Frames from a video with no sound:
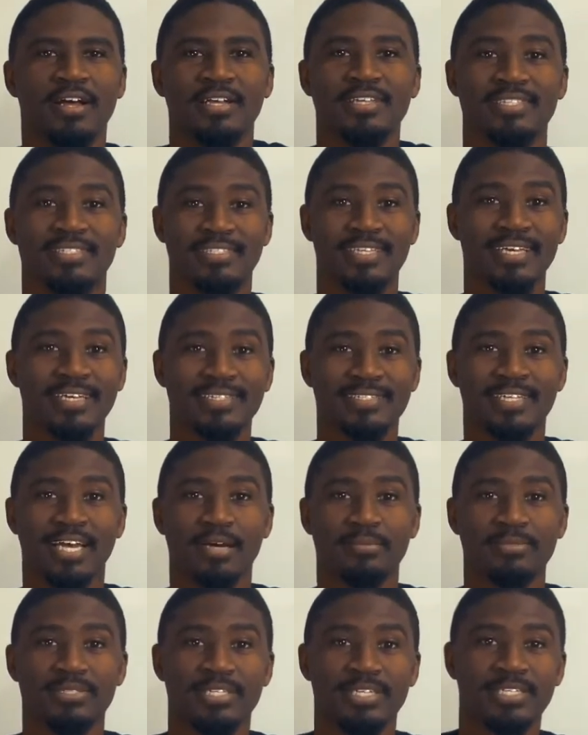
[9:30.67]
Six
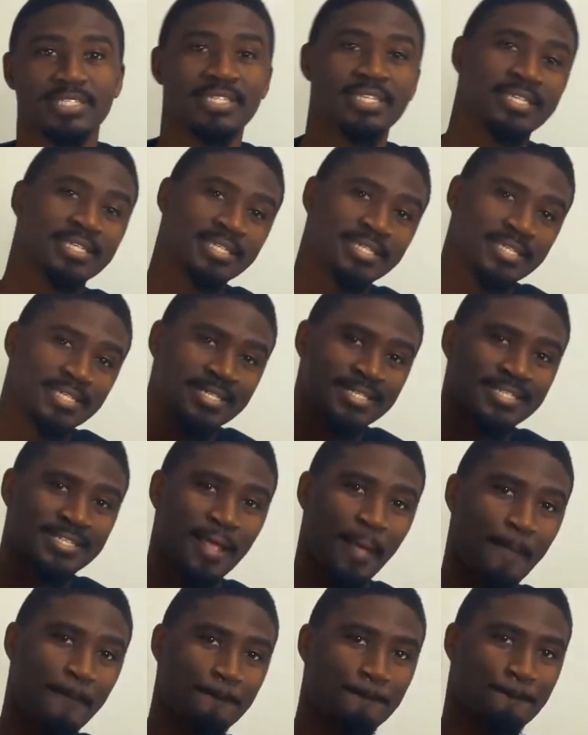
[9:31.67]
times 6 is
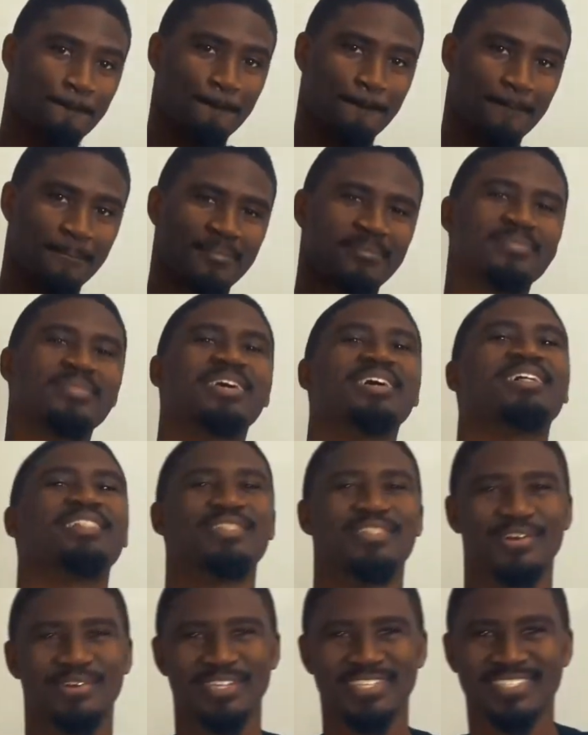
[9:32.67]

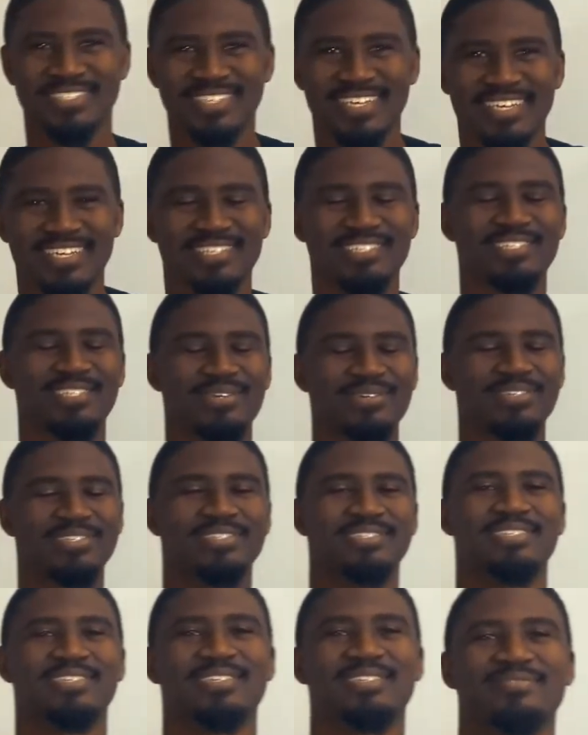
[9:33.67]
36.
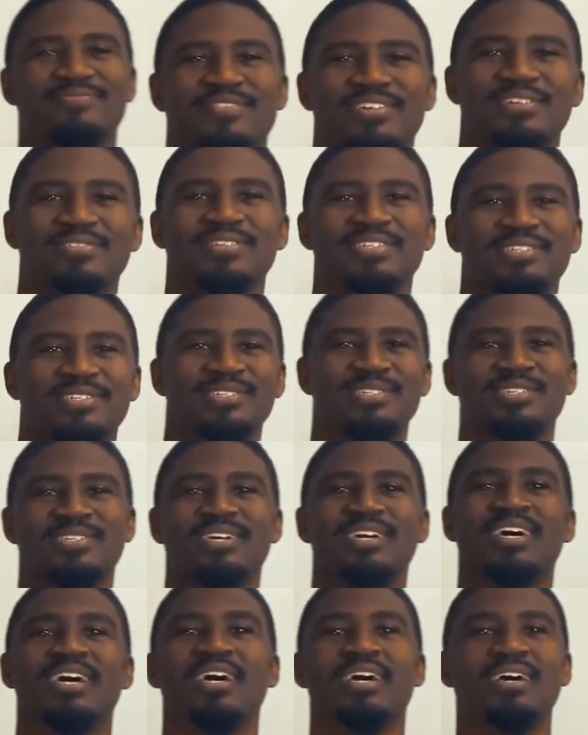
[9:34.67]
36. Very good.
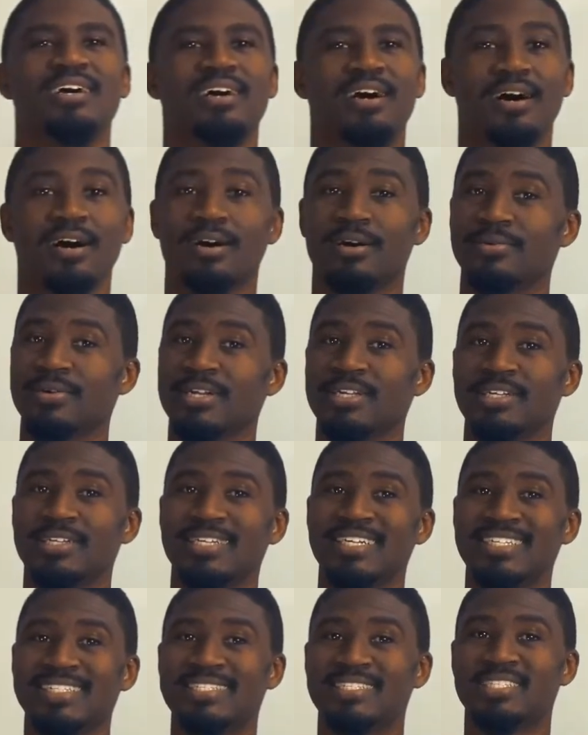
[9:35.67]
Alrighty,
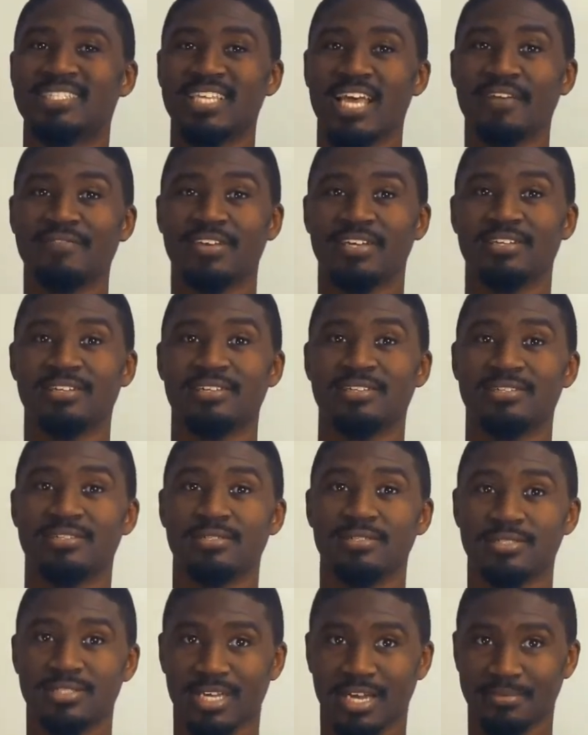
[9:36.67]
it's 7
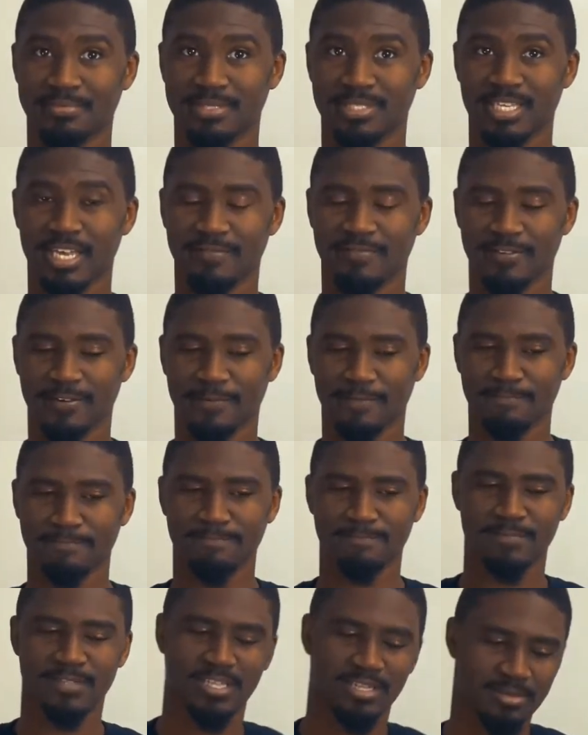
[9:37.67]
times 7.
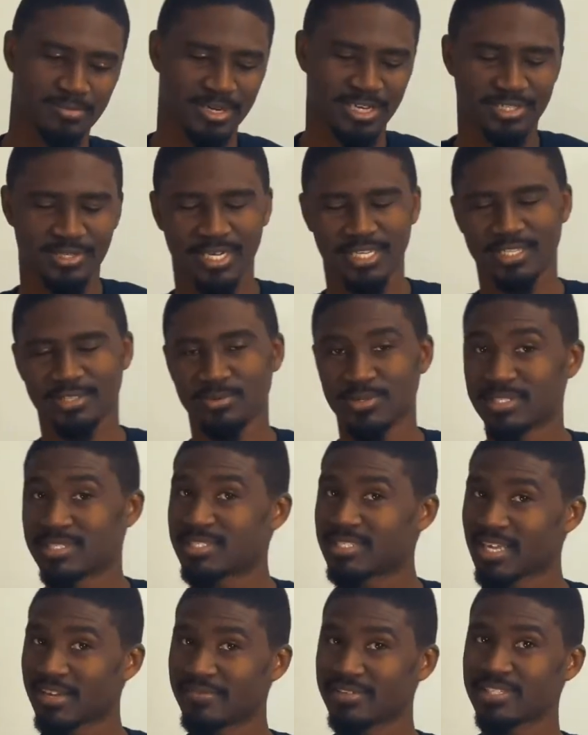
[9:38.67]
Come on, you got this one.
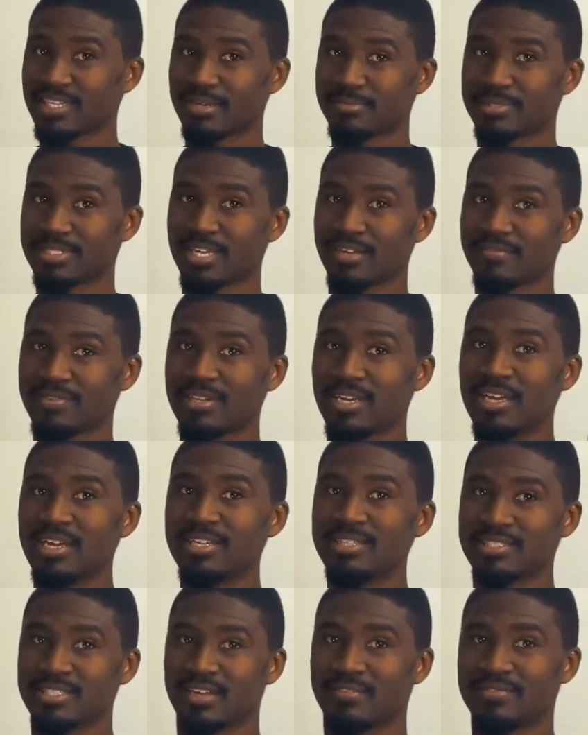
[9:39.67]
7 times 7.
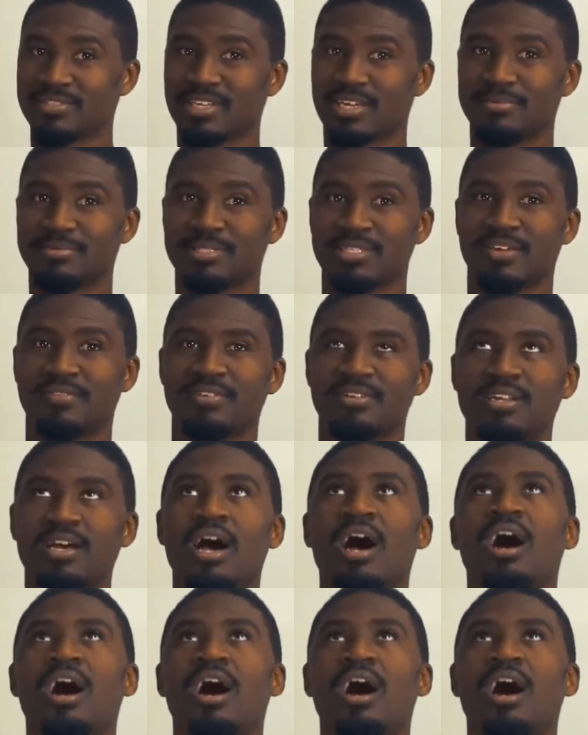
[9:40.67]
7 times 7.